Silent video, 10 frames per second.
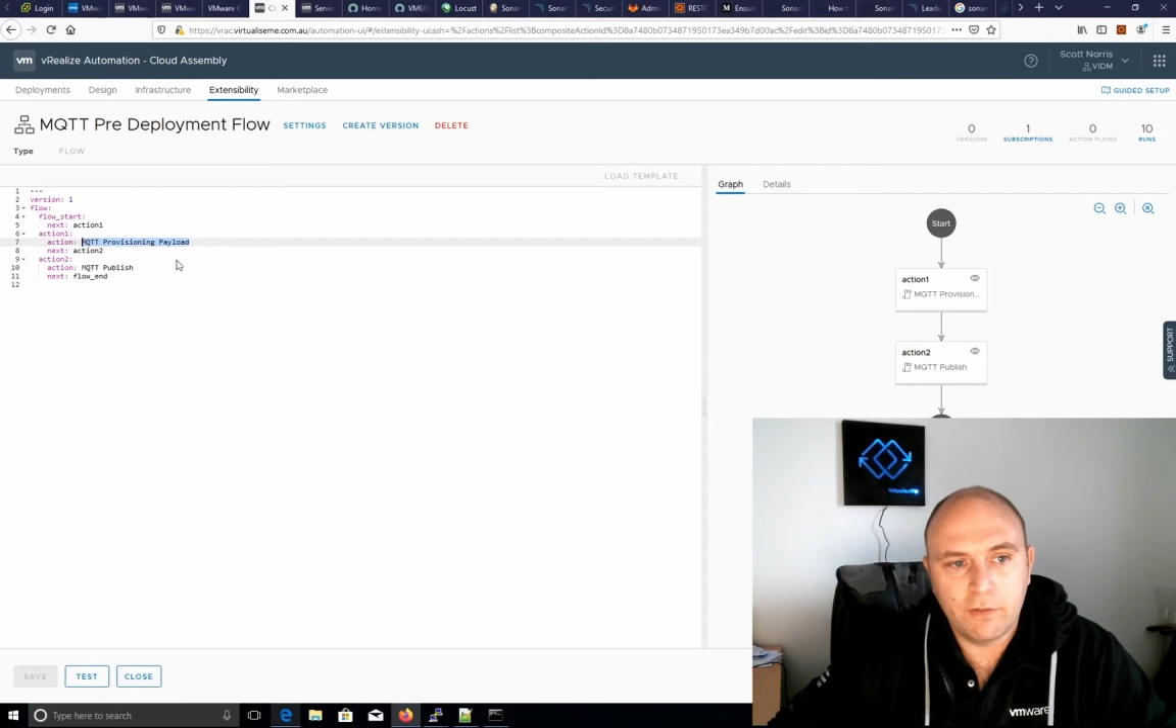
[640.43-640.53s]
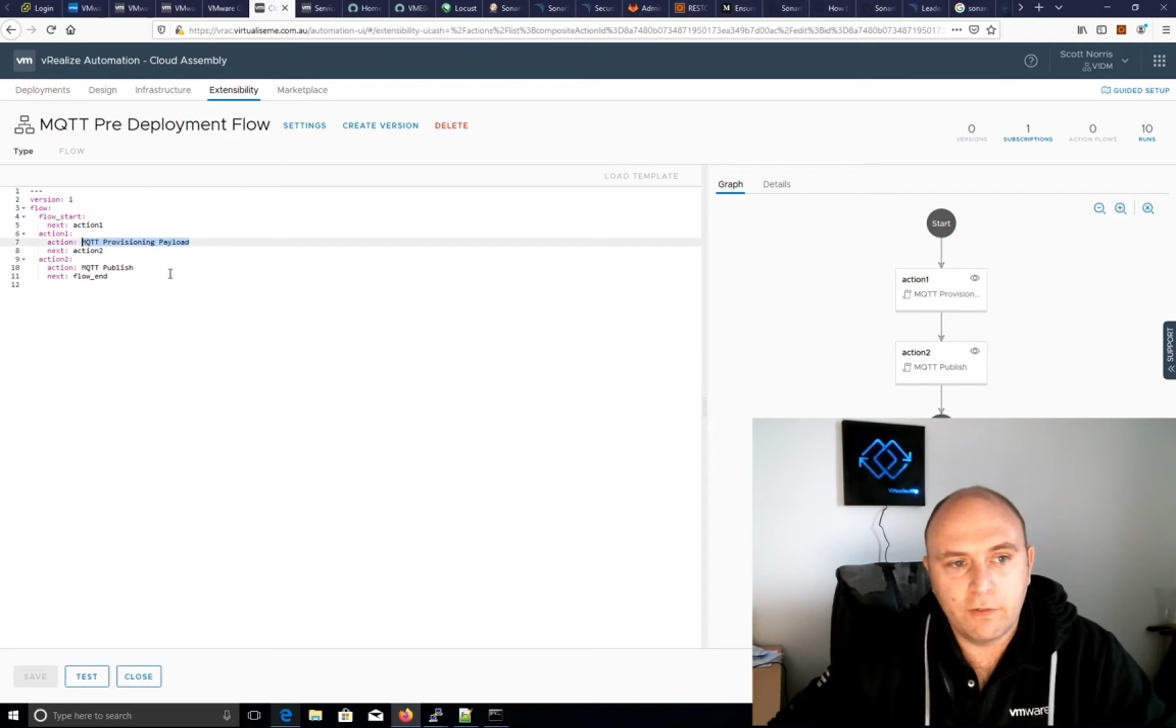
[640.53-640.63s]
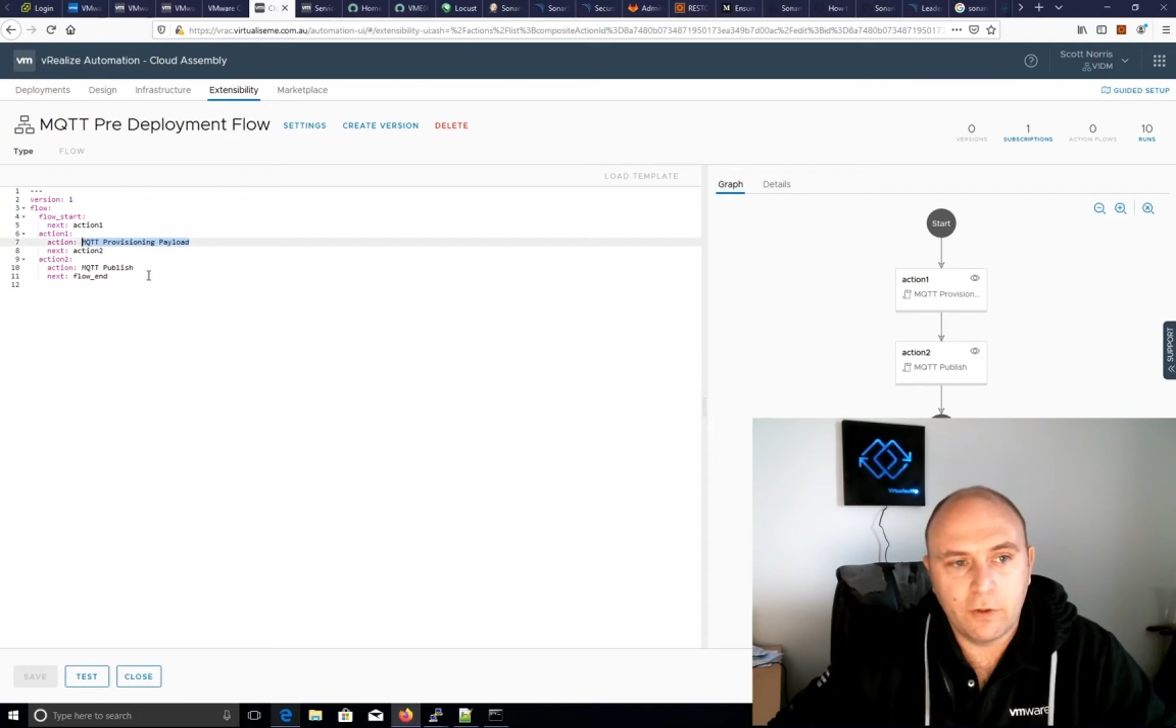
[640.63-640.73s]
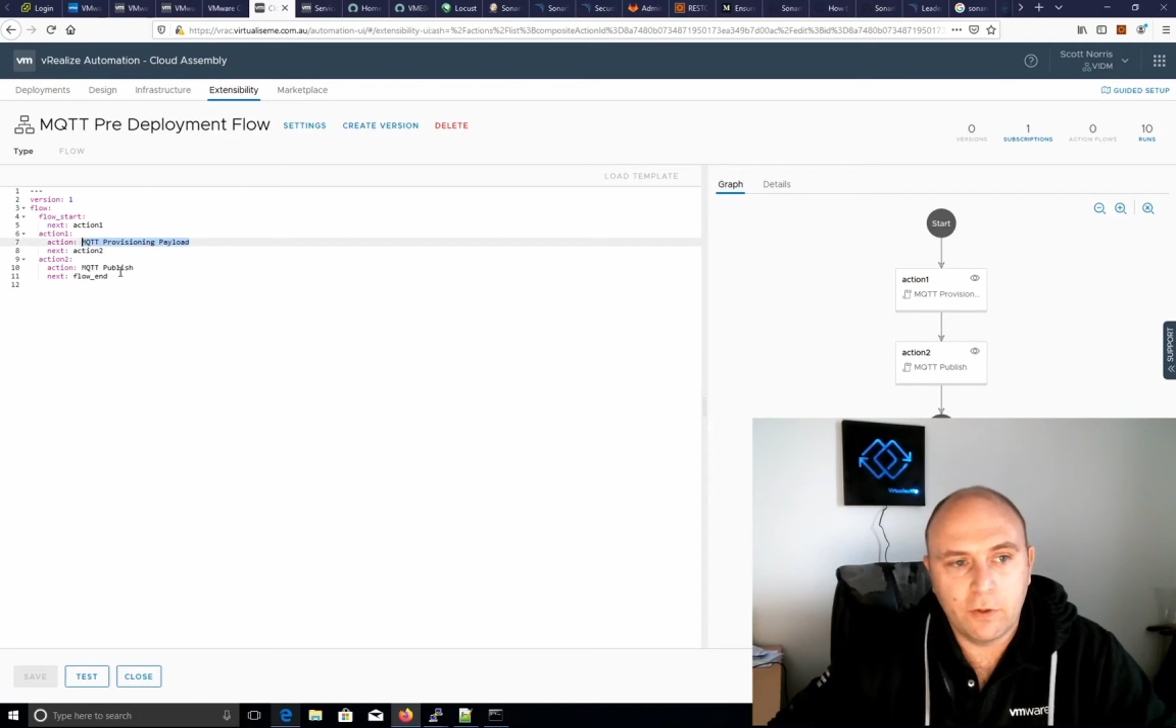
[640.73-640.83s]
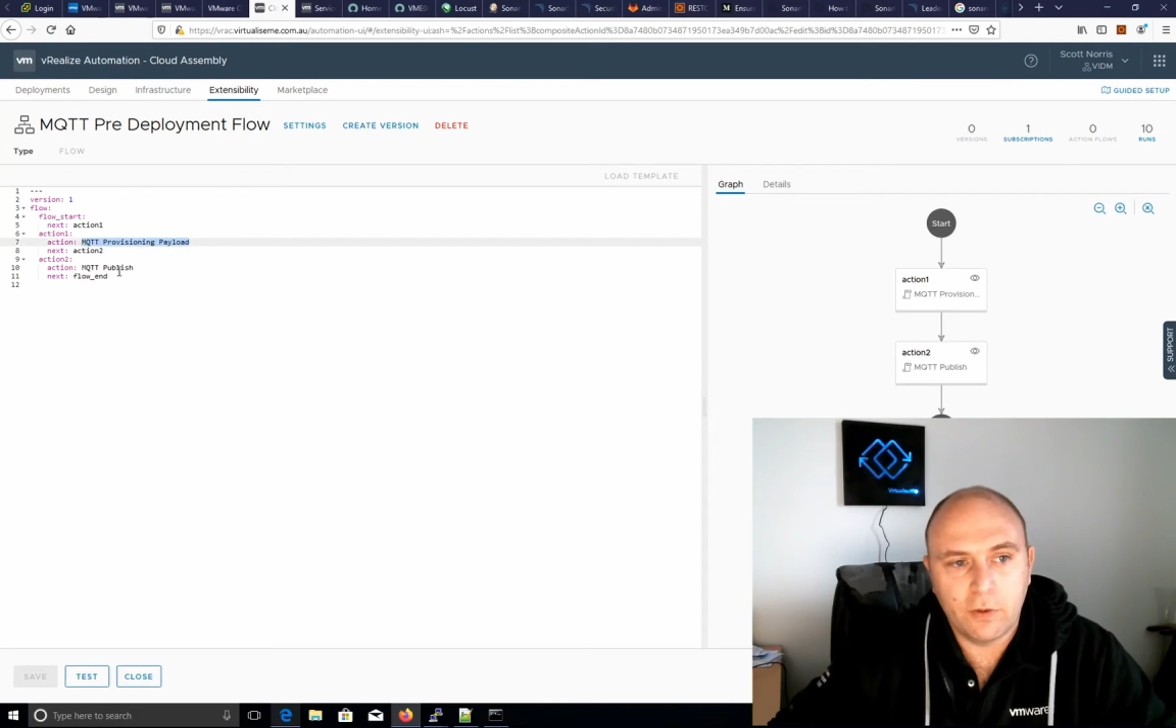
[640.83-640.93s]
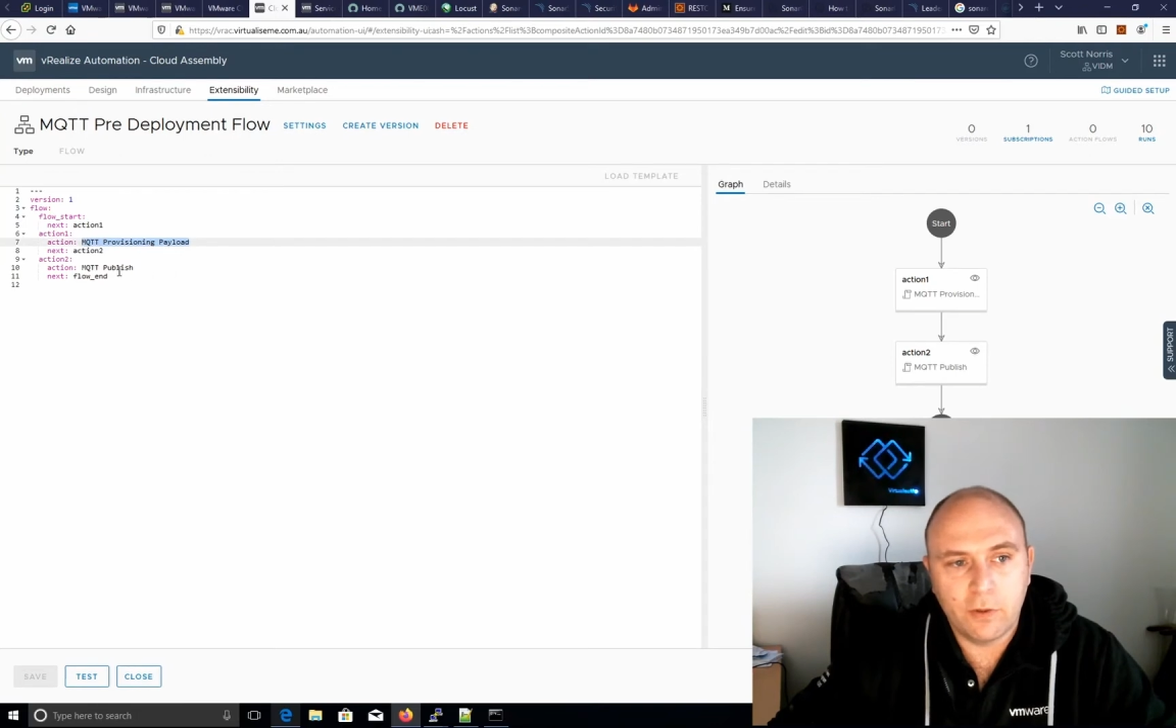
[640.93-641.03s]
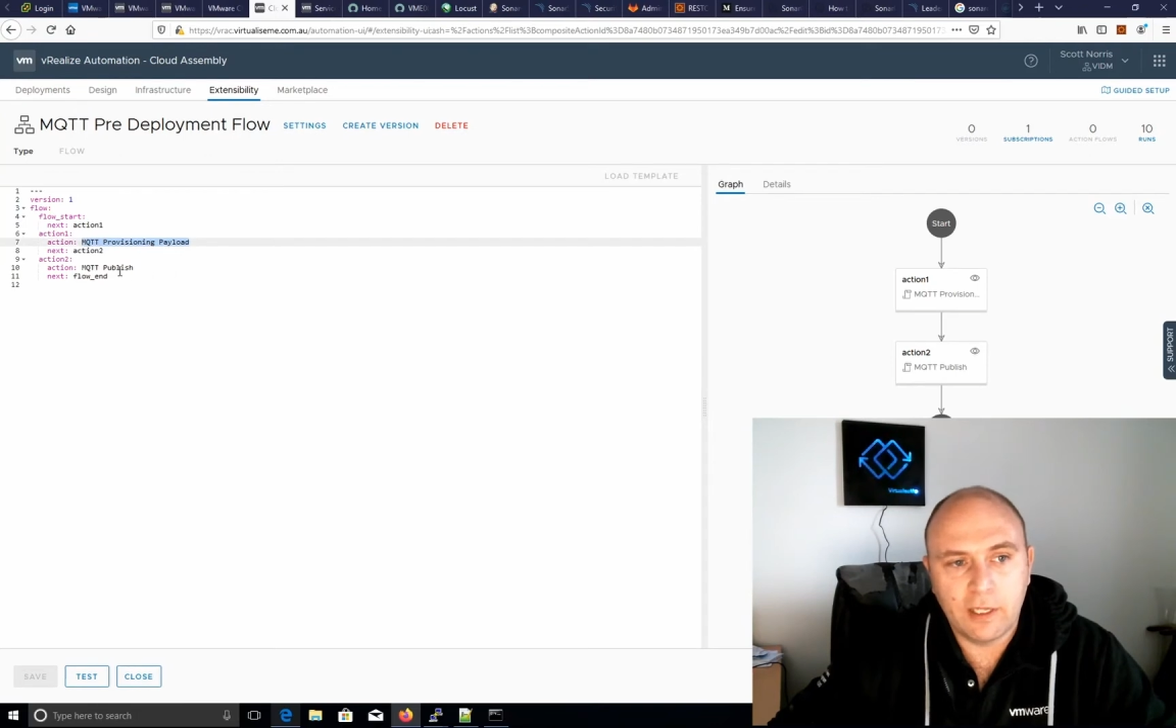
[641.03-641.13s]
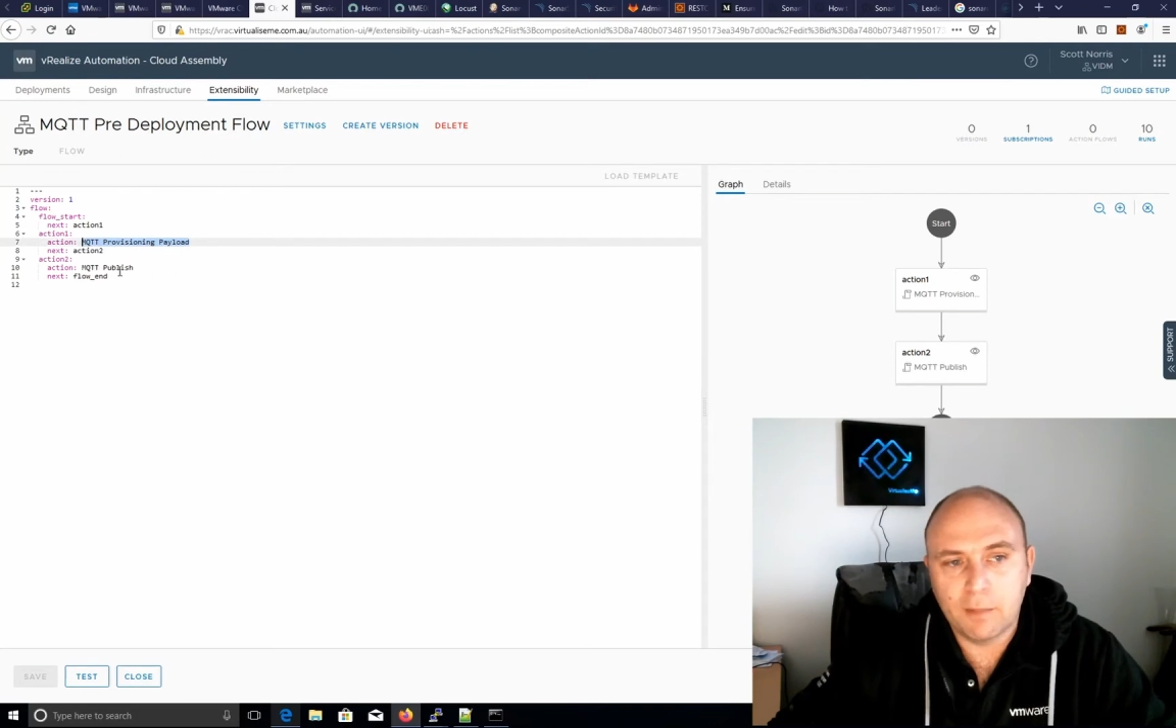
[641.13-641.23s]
for the